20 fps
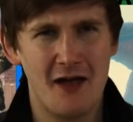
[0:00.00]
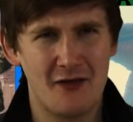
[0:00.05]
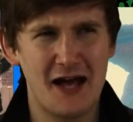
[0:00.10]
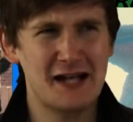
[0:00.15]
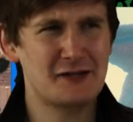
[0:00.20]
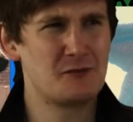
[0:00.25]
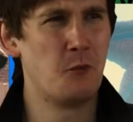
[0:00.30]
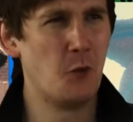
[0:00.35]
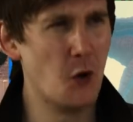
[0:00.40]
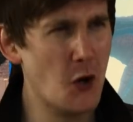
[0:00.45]

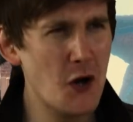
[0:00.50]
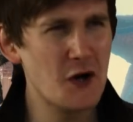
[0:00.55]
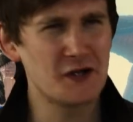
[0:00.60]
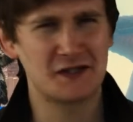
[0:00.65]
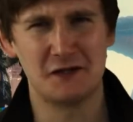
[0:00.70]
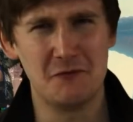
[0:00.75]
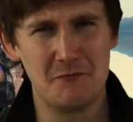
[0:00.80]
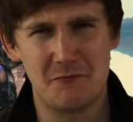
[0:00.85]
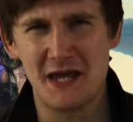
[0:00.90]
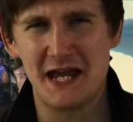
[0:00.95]
That's
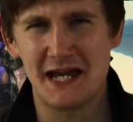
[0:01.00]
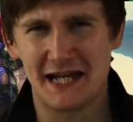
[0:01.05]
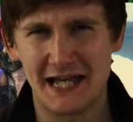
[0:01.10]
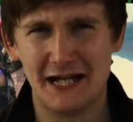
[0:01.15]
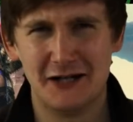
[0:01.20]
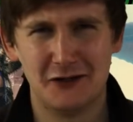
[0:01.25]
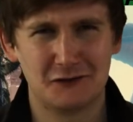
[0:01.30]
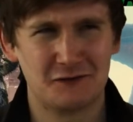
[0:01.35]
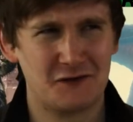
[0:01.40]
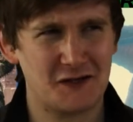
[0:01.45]
worse than being
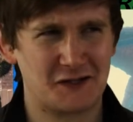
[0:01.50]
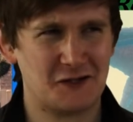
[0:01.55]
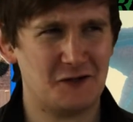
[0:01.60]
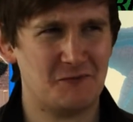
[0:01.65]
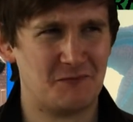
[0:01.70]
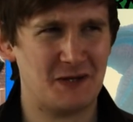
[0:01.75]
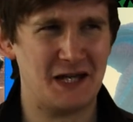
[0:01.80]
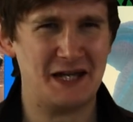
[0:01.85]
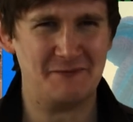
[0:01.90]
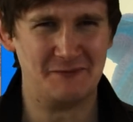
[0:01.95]
killed for
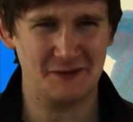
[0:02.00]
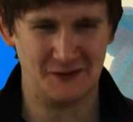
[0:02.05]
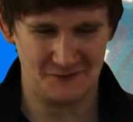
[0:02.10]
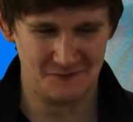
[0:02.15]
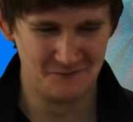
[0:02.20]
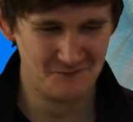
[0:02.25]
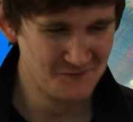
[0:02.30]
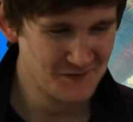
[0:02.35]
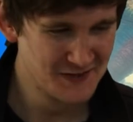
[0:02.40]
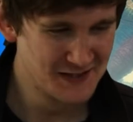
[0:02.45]
some
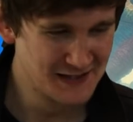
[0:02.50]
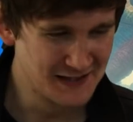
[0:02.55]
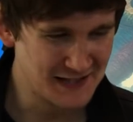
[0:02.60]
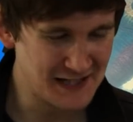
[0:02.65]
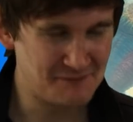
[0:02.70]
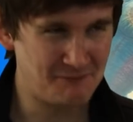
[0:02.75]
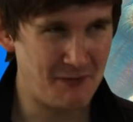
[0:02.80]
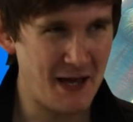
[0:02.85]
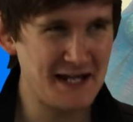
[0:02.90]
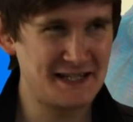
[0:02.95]
people.
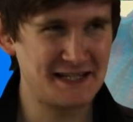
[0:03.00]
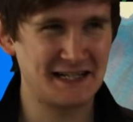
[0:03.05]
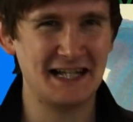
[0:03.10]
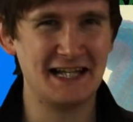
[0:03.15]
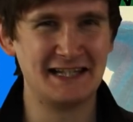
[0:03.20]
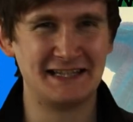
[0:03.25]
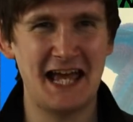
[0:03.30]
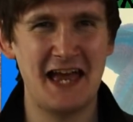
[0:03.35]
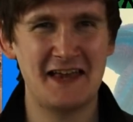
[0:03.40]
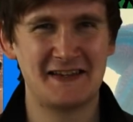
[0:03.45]
It's
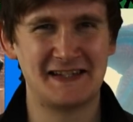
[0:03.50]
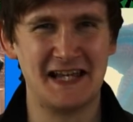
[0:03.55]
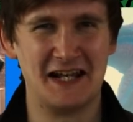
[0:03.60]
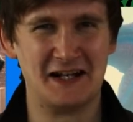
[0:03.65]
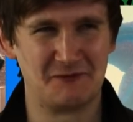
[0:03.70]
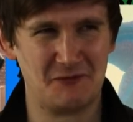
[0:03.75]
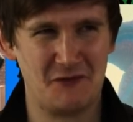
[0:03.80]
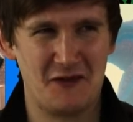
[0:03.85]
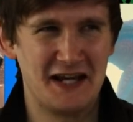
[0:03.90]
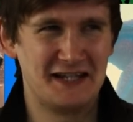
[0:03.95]
basically a death
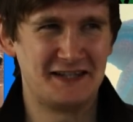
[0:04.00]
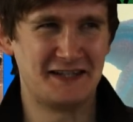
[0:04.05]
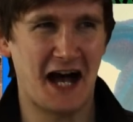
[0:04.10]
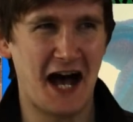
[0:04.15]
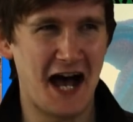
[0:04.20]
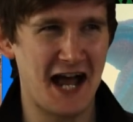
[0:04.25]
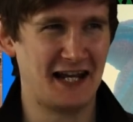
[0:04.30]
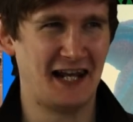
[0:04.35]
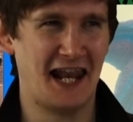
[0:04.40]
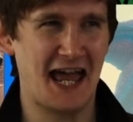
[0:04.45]
sentence, but they
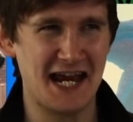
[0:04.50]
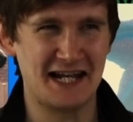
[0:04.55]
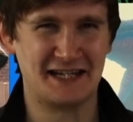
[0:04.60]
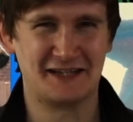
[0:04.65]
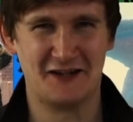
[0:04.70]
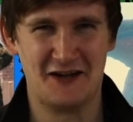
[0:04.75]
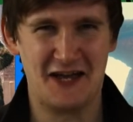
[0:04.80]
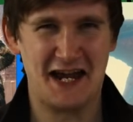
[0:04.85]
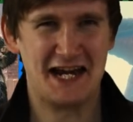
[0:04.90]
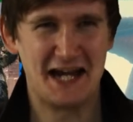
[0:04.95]
die
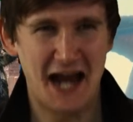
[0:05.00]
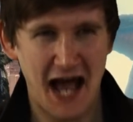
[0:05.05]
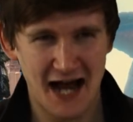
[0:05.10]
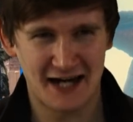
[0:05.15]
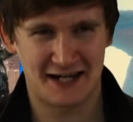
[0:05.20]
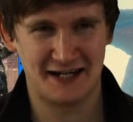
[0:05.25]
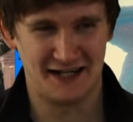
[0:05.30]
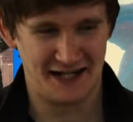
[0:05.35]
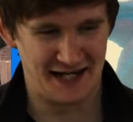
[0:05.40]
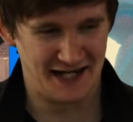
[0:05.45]
later in
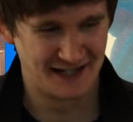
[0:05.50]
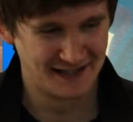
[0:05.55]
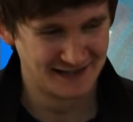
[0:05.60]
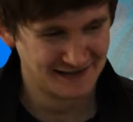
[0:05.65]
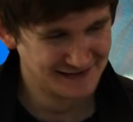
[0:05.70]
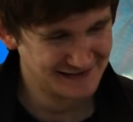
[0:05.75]
agony.